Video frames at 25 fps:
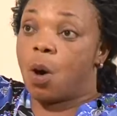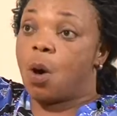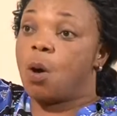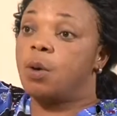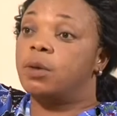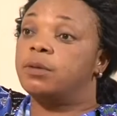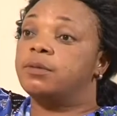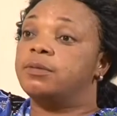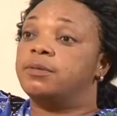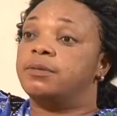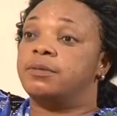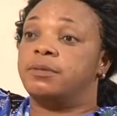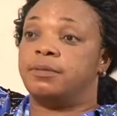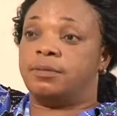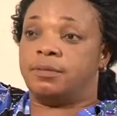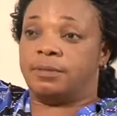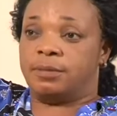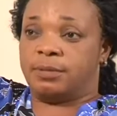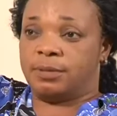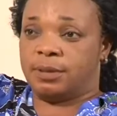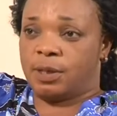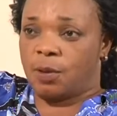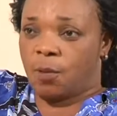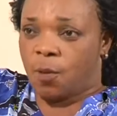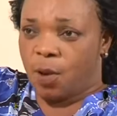on
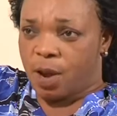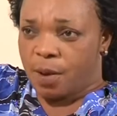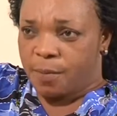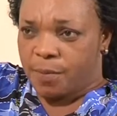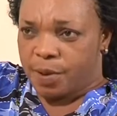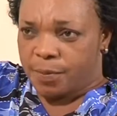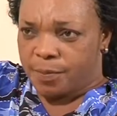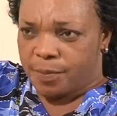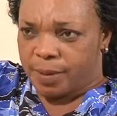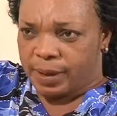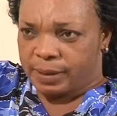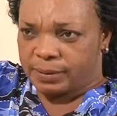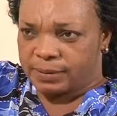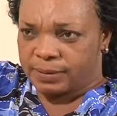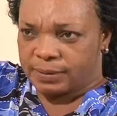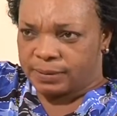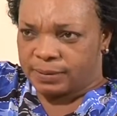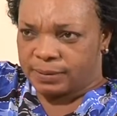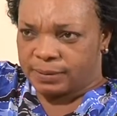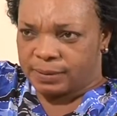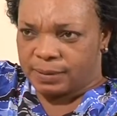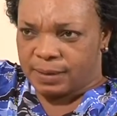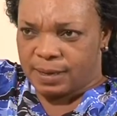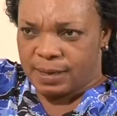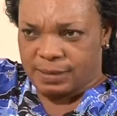the choir members,
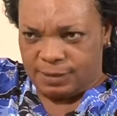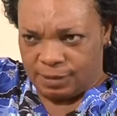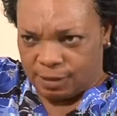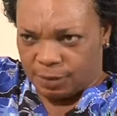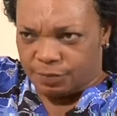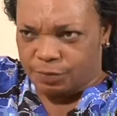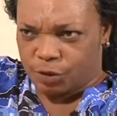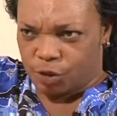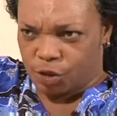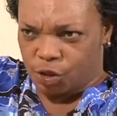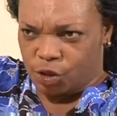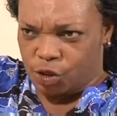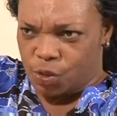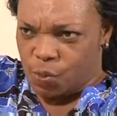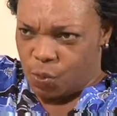except